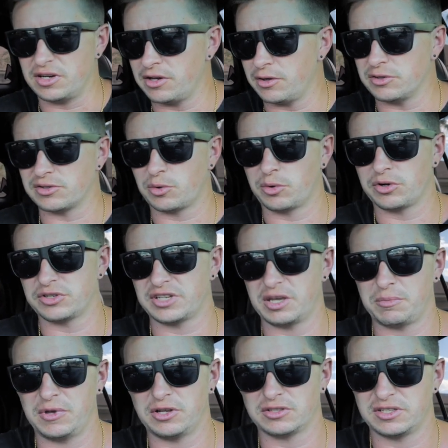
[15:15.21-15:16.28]
None of those orders
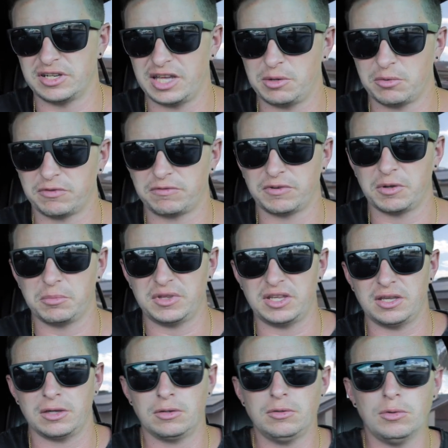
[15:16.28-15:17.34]
I mailed today were from the,